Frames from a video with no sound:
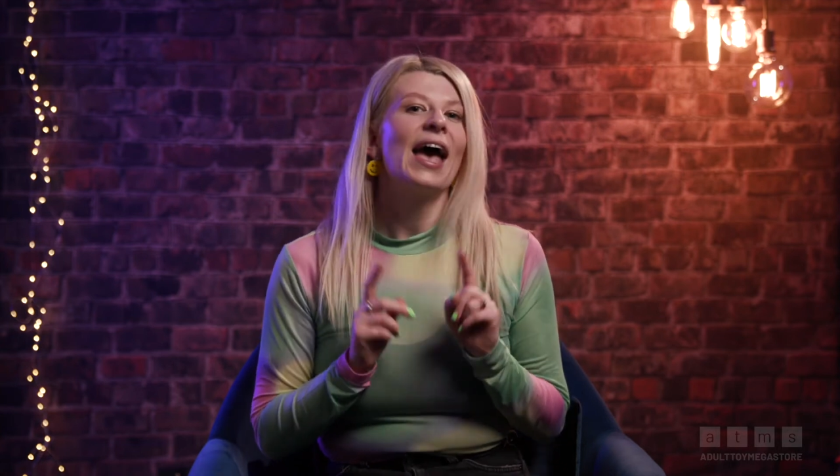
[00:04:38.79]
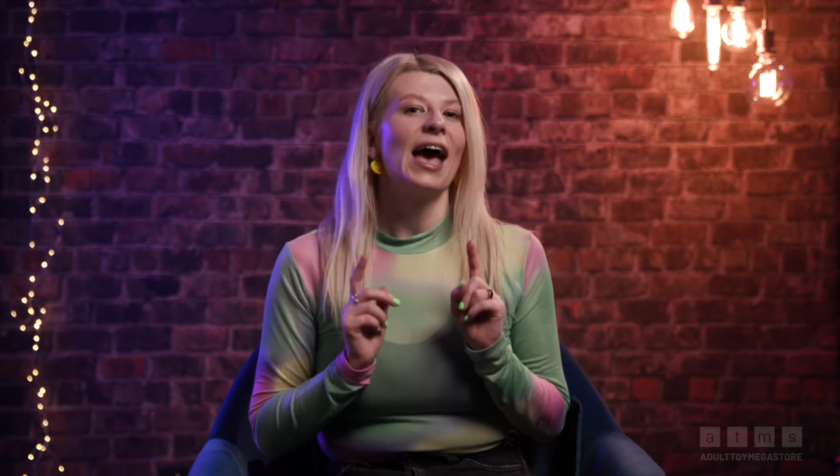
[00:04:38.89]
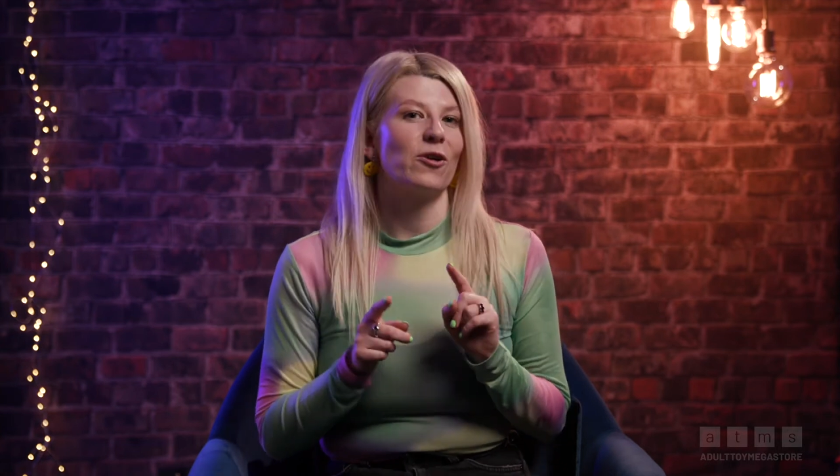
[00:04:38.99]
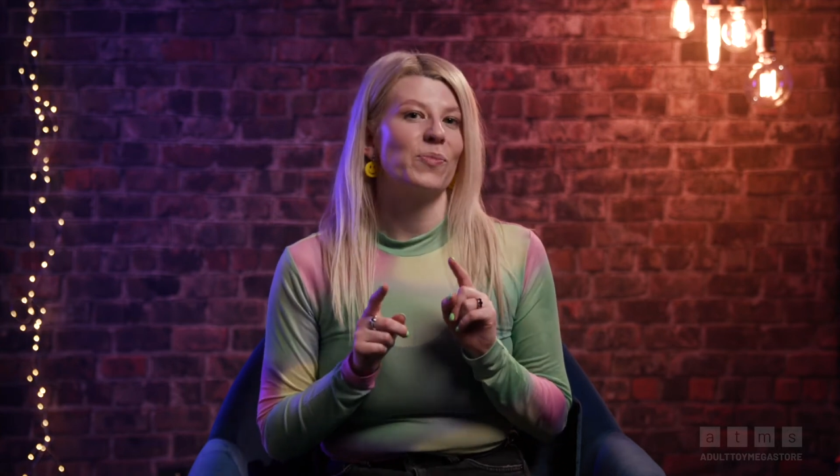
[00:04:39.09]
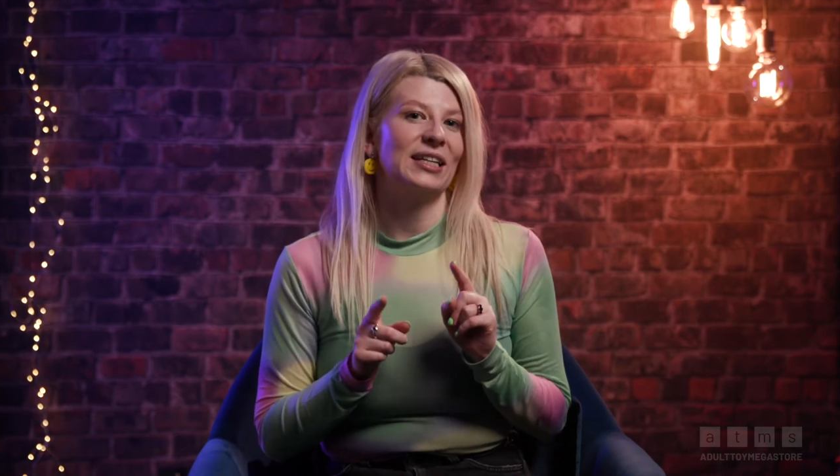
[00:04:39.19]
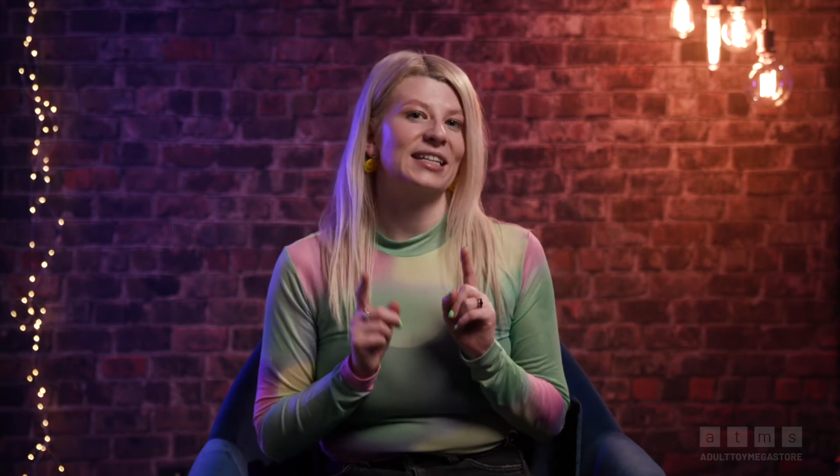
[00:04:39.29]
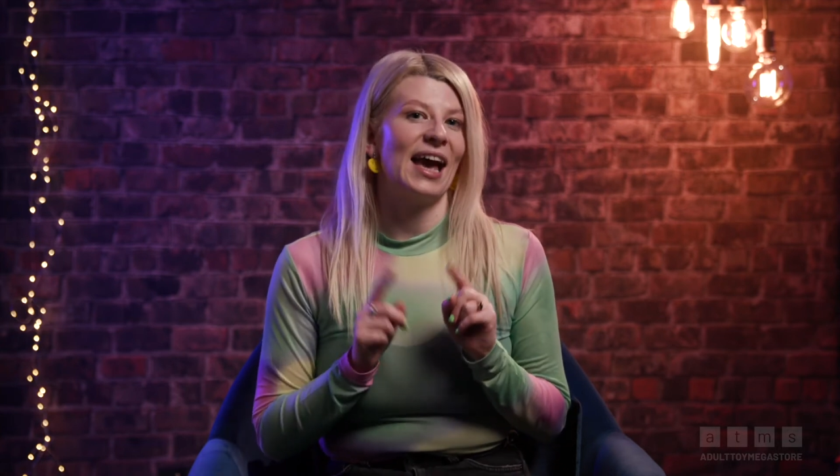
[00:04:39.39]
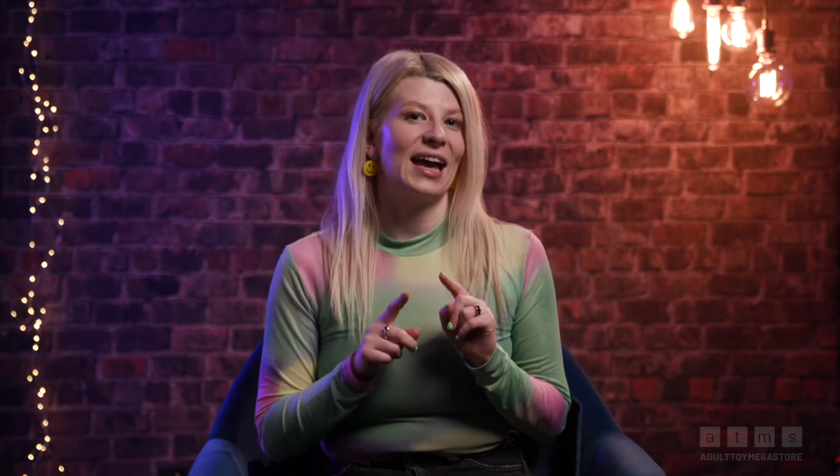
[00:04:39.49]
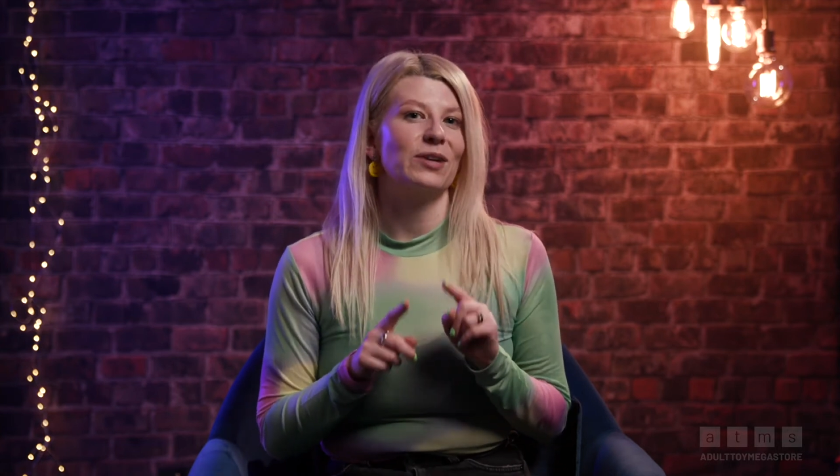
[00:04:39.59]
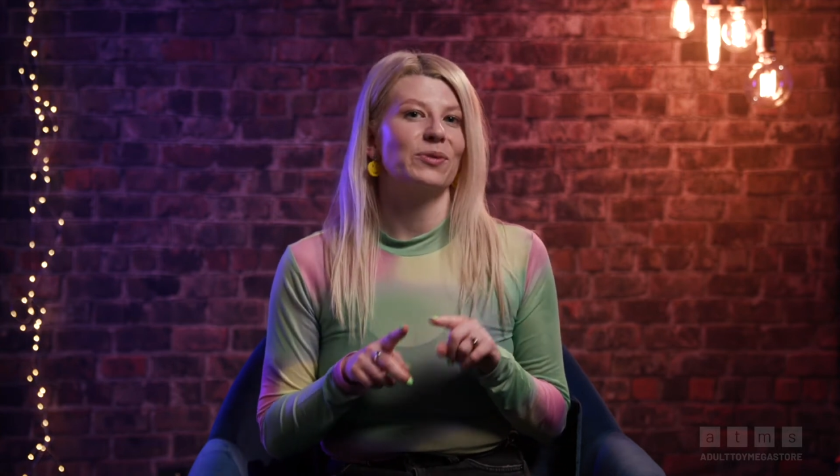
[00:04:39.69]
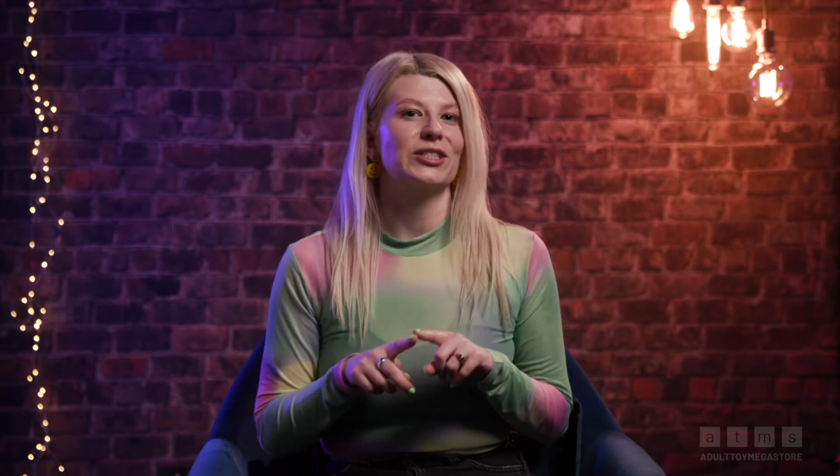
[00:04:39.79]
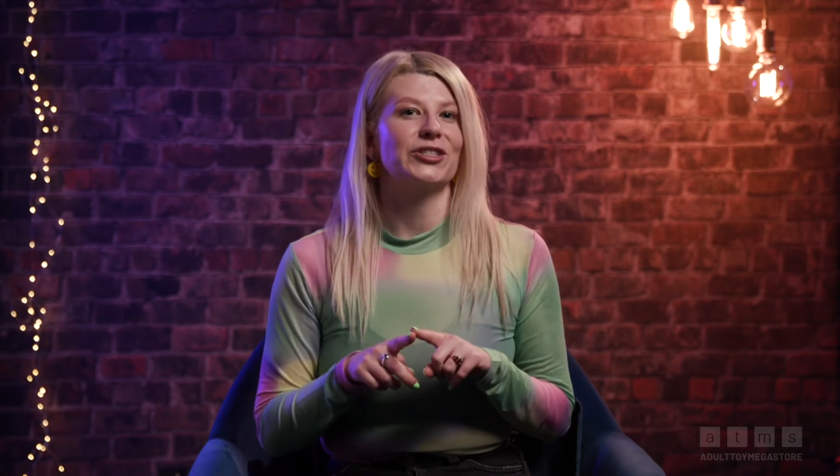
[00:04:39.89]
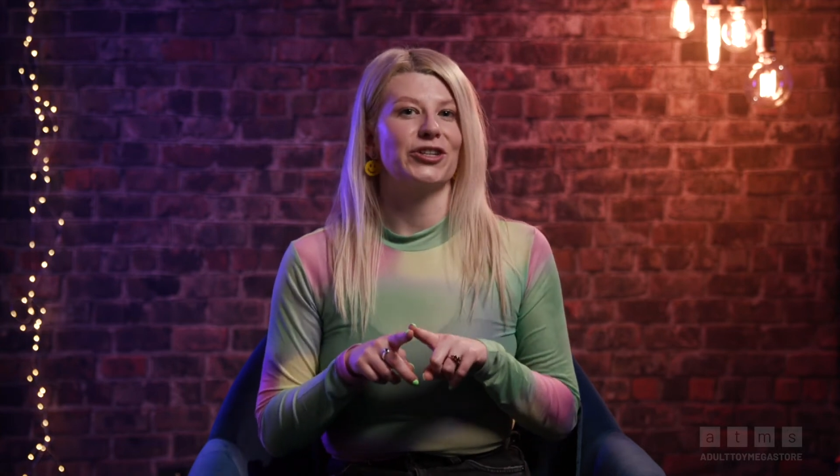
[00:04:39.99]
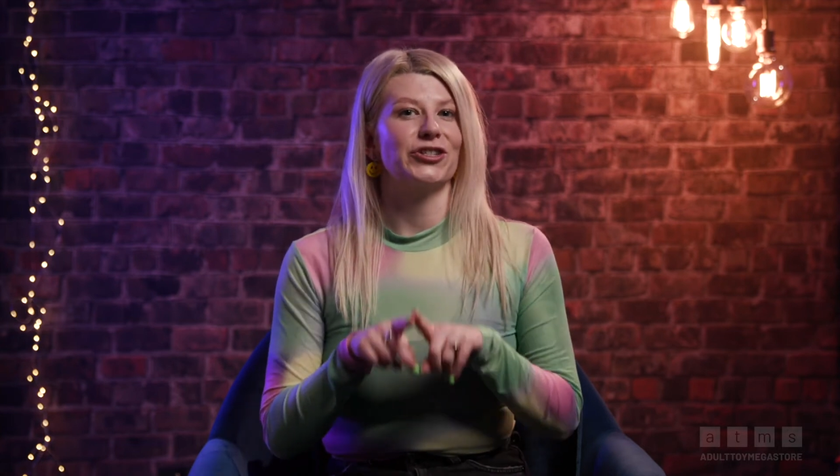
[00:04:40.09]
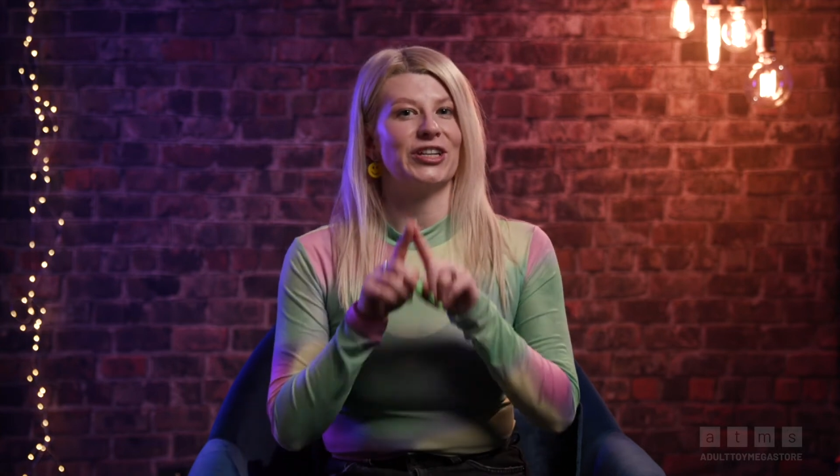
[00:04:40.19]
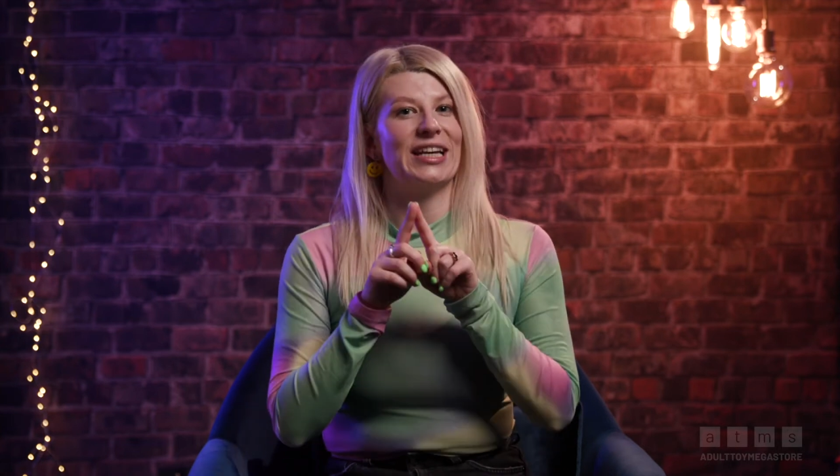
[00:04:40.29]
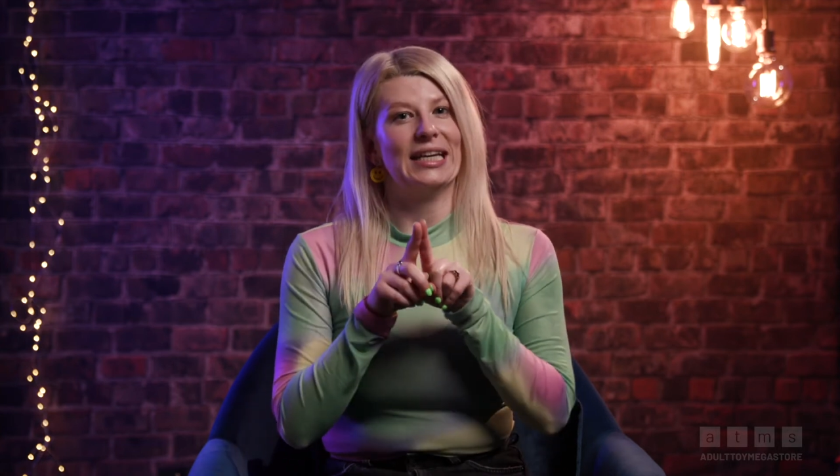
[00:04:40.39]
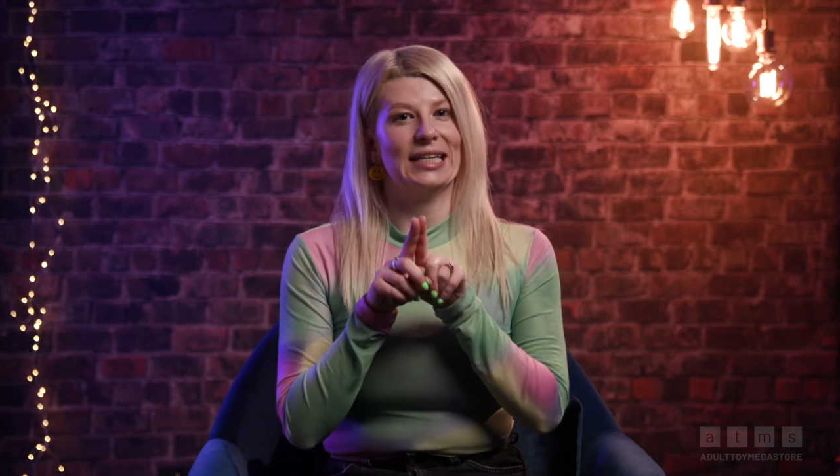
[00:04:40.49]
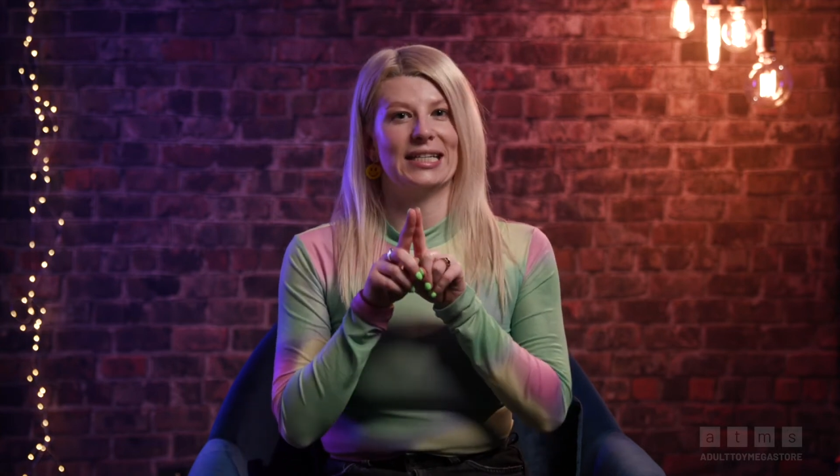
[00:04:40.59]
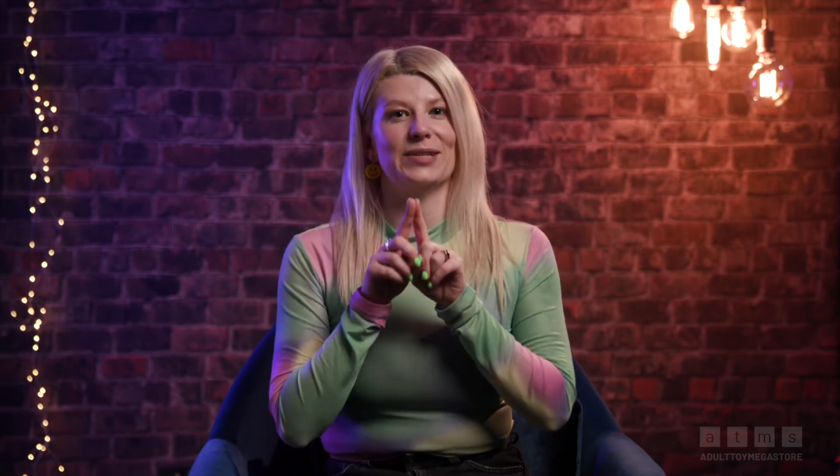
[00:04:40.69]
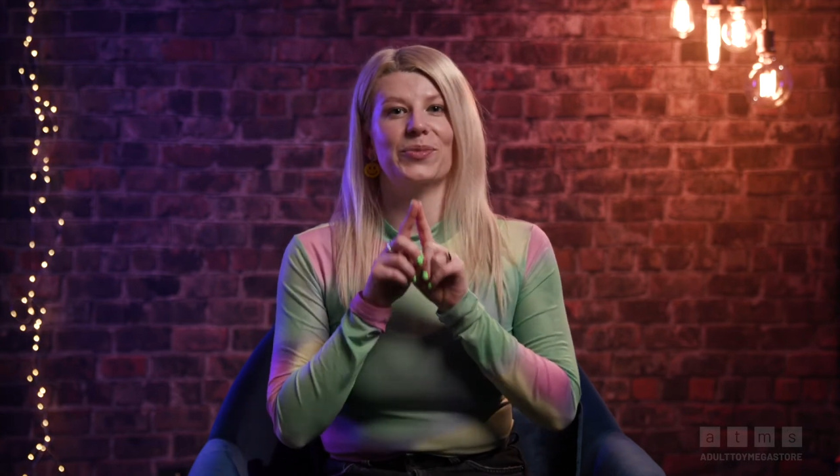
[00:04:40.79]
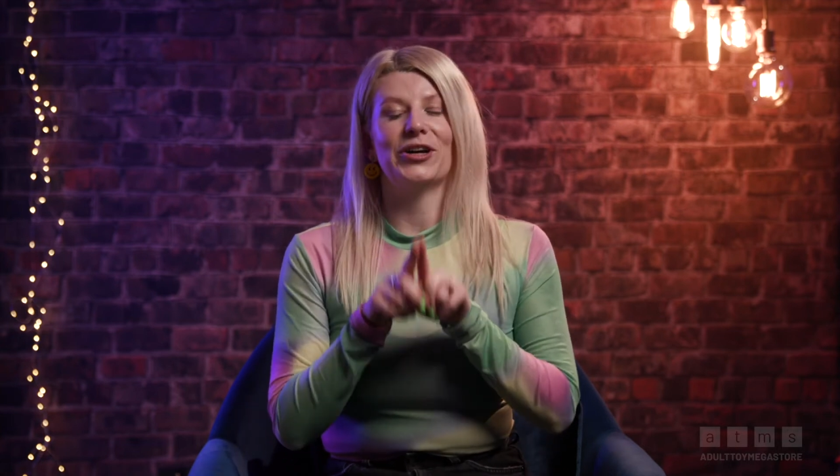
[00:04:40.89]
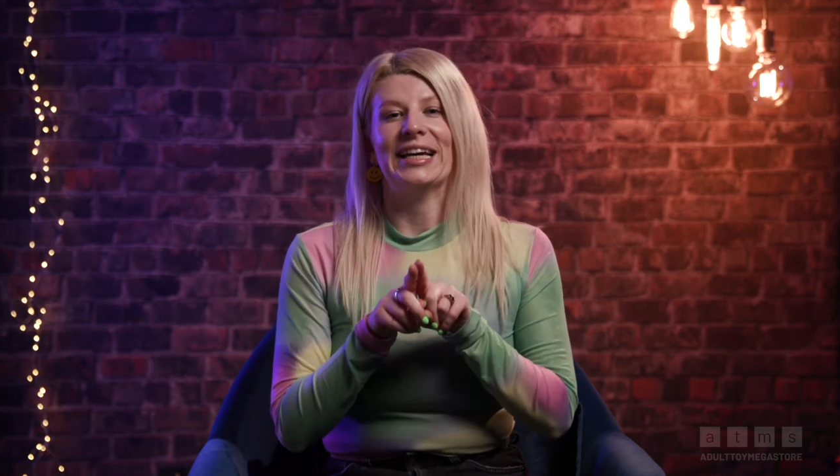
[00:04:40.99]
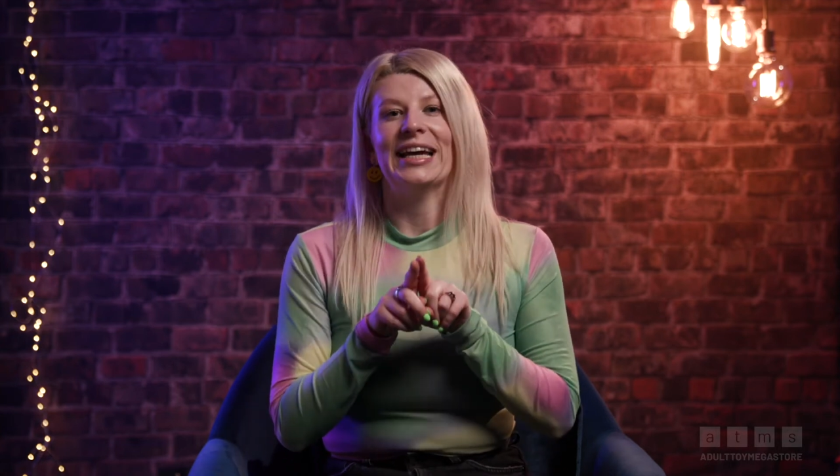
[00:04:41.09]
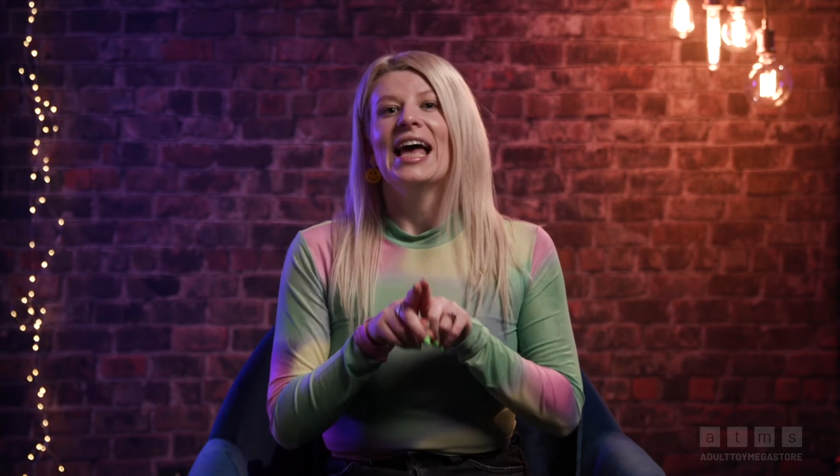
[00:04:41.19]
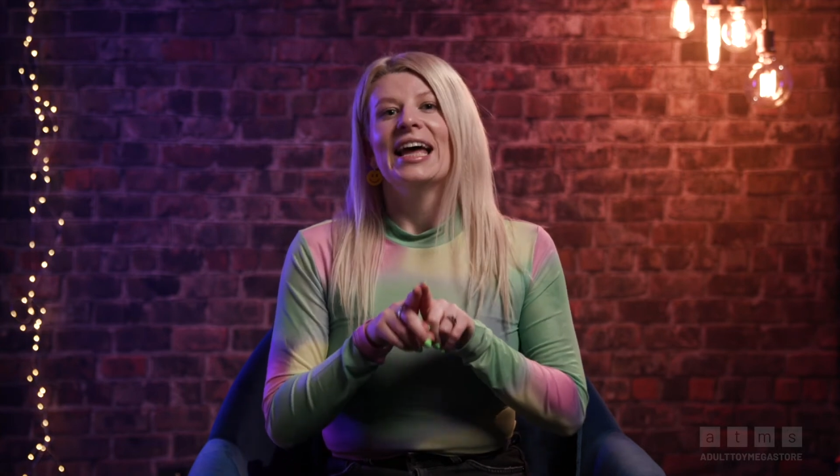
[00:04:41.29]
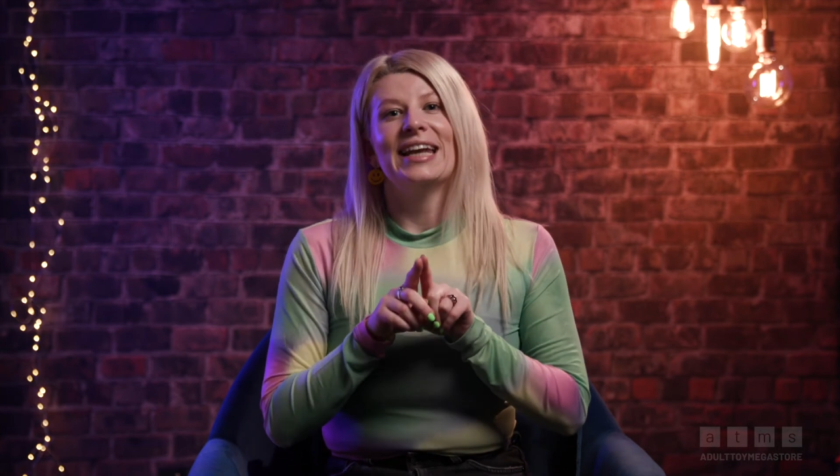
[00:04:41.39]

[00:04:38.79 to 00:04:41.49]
helping to aid with insertion into the body.